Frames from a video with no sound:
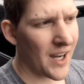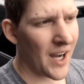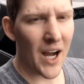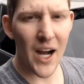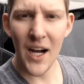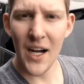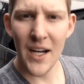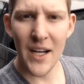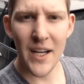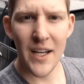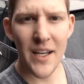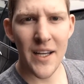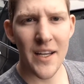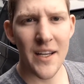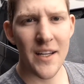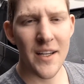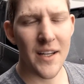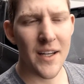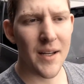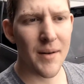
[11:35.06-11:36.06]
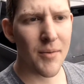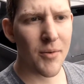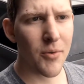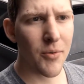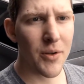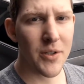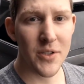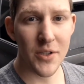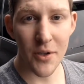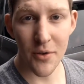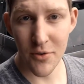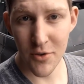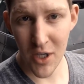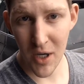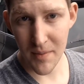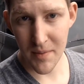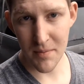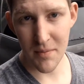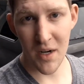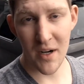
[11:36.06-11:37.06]
I am going to go
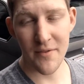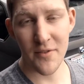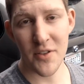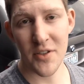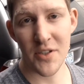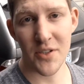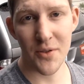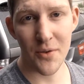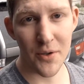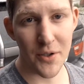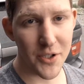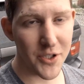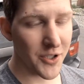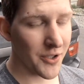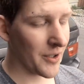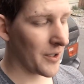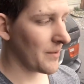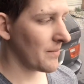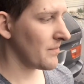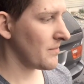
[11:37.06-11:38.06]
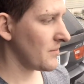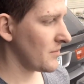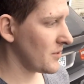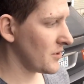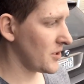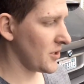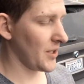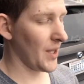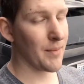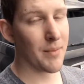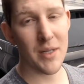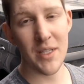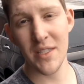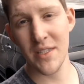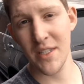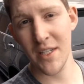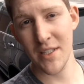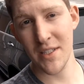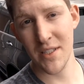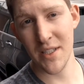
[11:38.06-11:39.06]
drop them off at the storage unit. So that
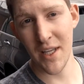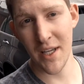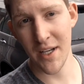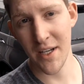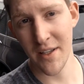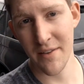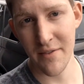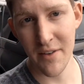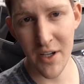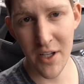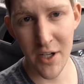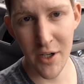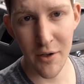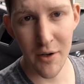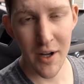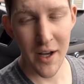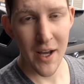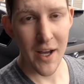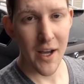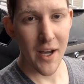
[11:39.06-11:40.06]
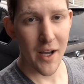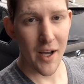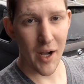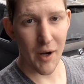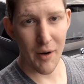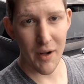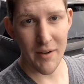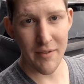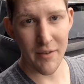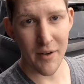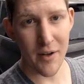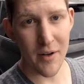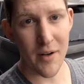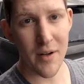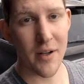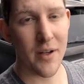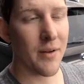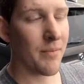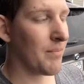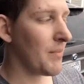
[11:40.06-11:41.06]
means it's the end of the video. However,
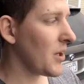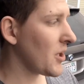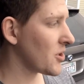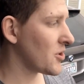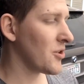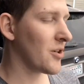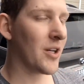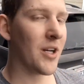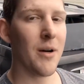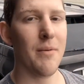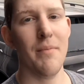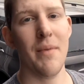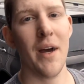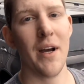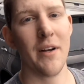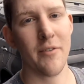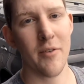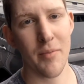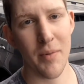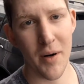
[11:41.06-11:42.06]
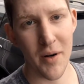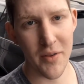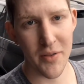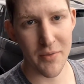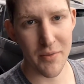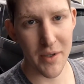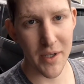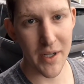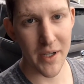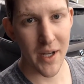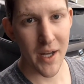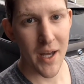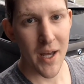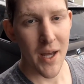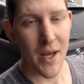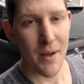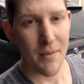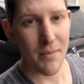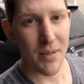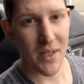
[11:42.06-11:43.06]
make sure to come back for part 3,
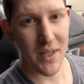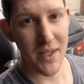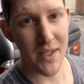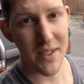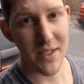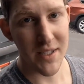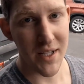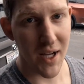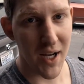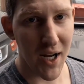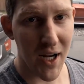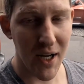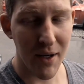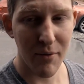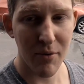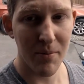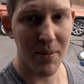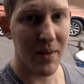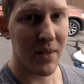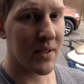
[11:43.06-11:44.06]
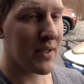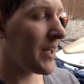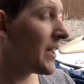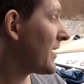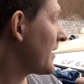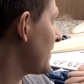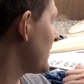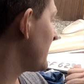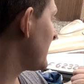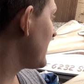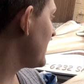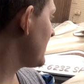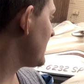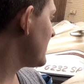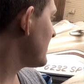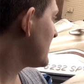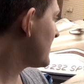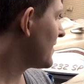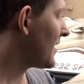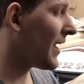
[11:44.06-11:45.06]
because I will be taking
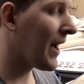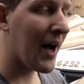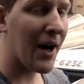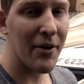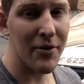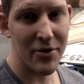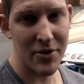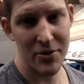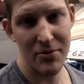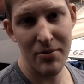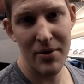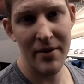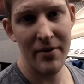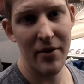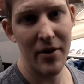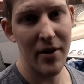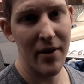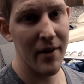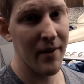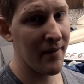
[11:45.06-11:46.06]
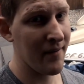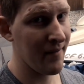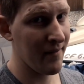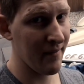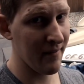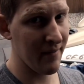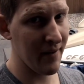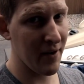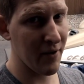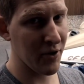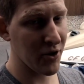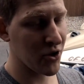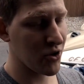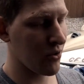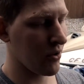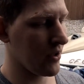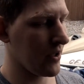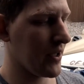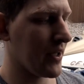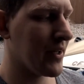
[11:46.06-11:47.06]
these out to the river very
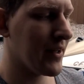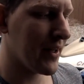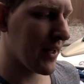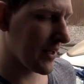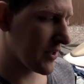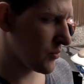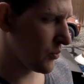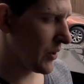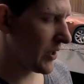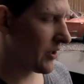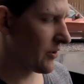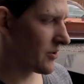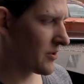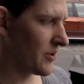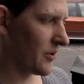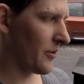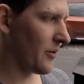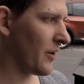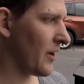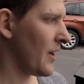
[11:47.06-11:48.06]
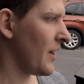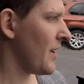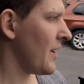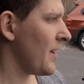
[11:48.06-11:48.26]
shortly in the next week or 2,